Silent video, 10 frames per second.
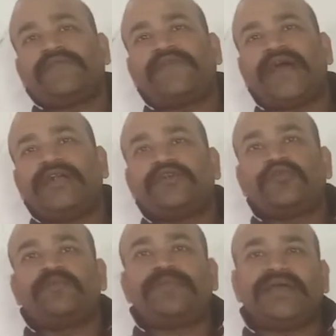when
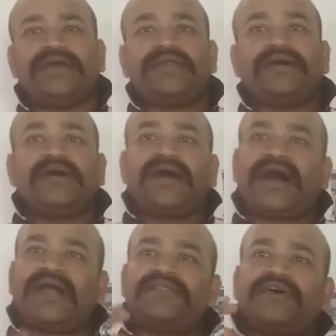2 players
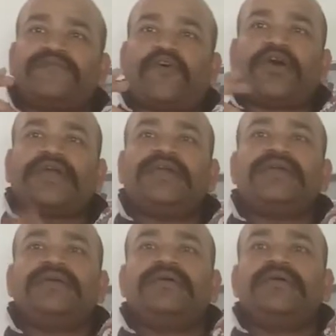are
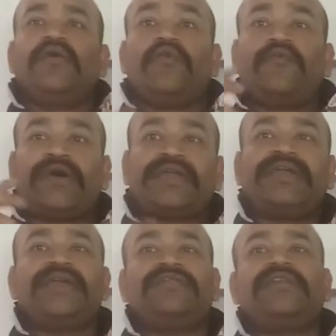working
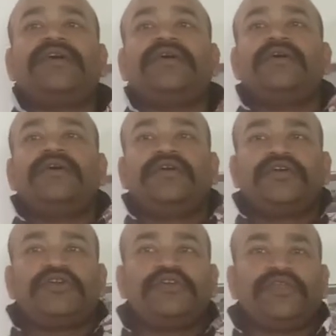in the
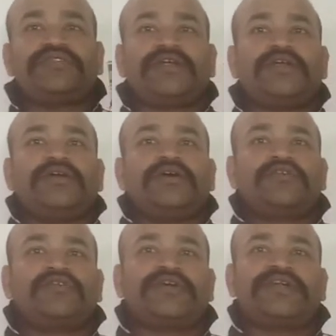unison
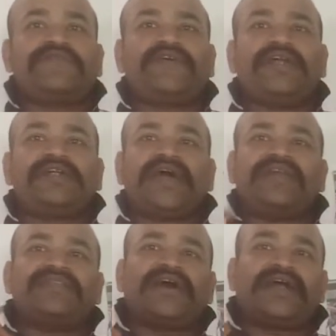to the defend and the